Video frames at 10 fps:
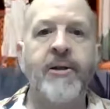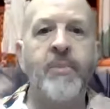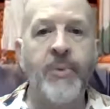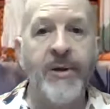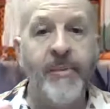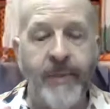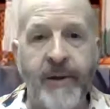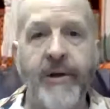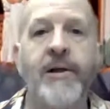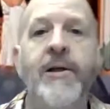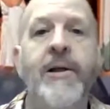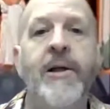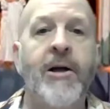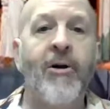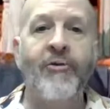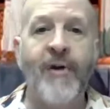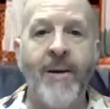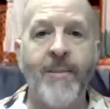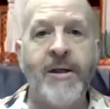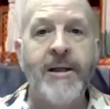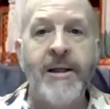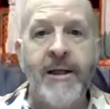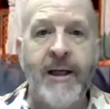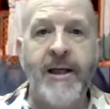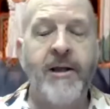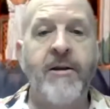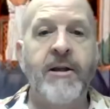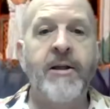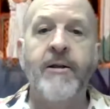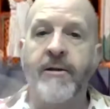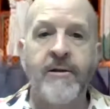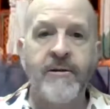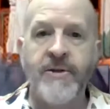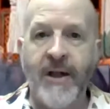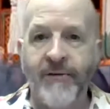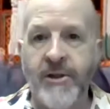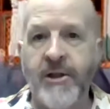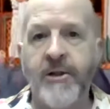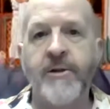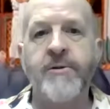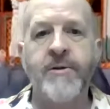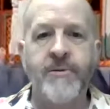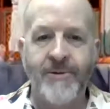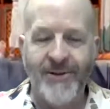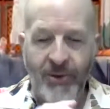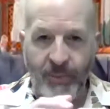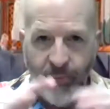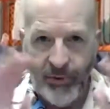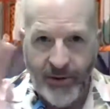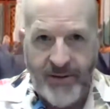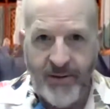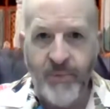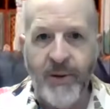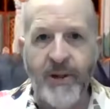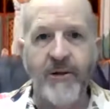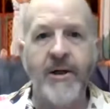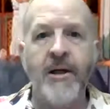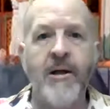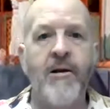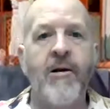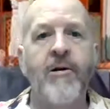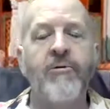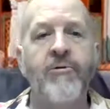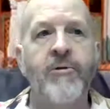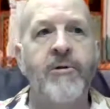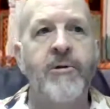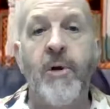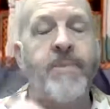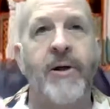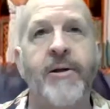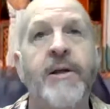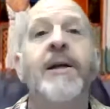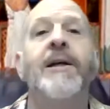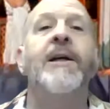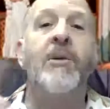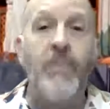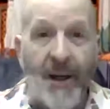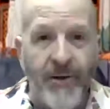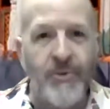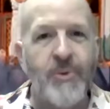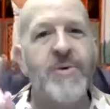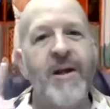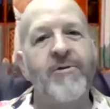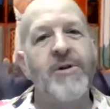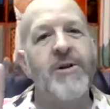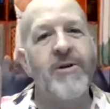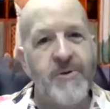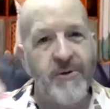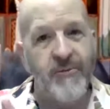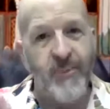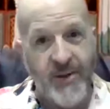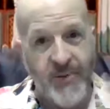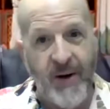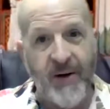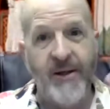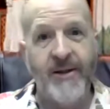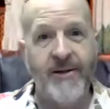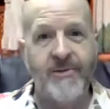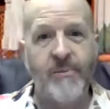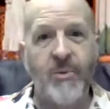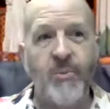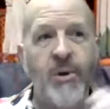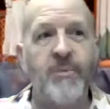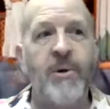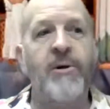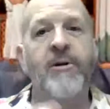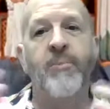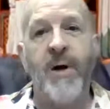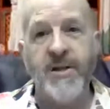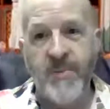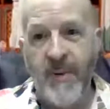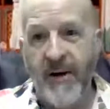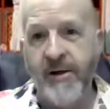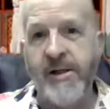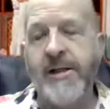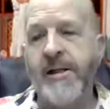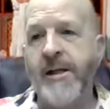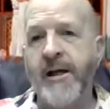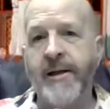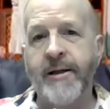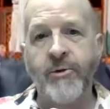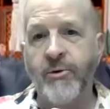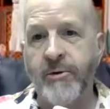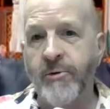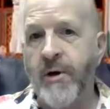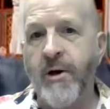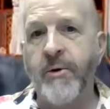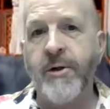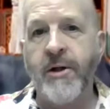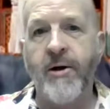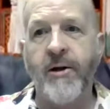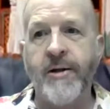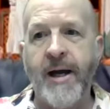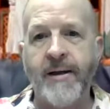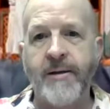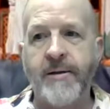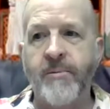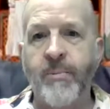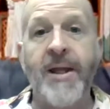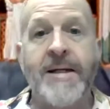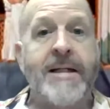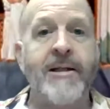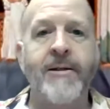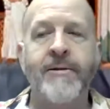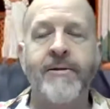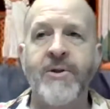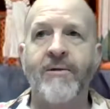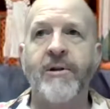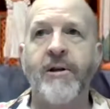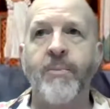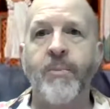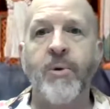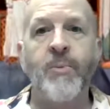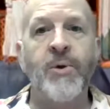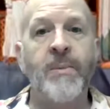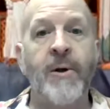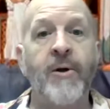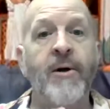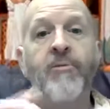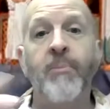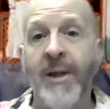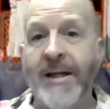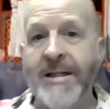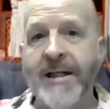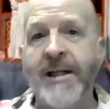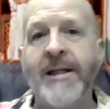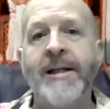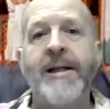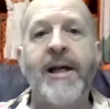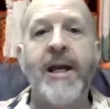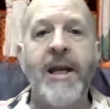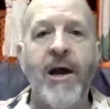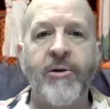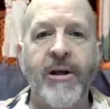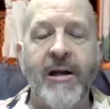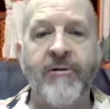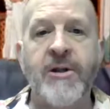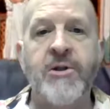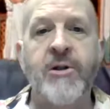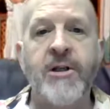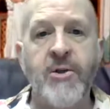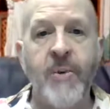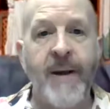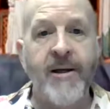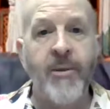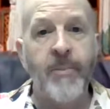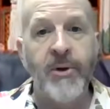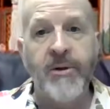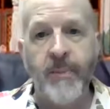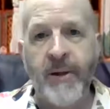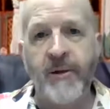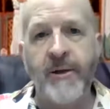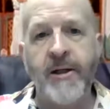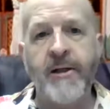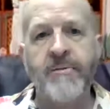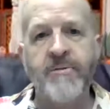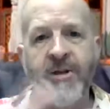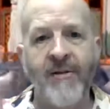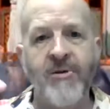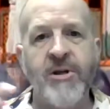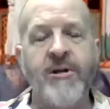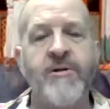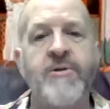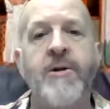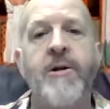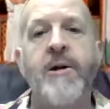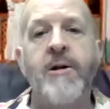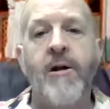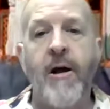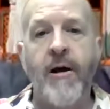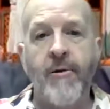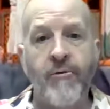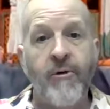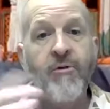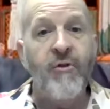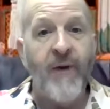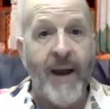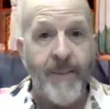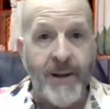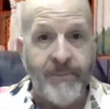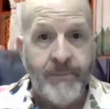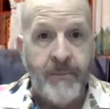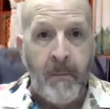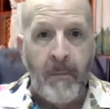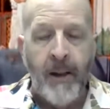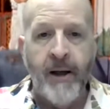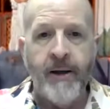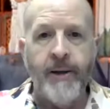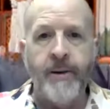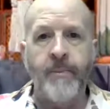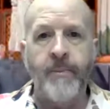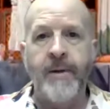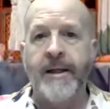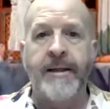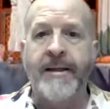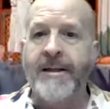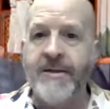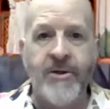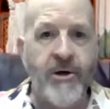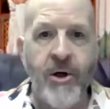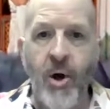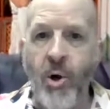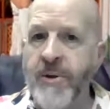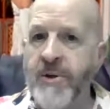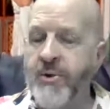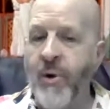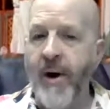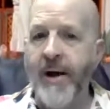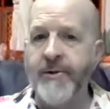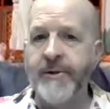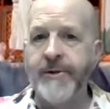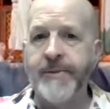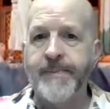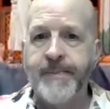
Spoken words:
a complete period of famine, and the 7 years complete period of, I'm sorry, He'd been through 7 years of prosperity, complete period of prosperity and good growth and all that, plenty, so a complete period of plenty. And now they have entered into a complete period, 7 years of famine. And he had started to open the storehouses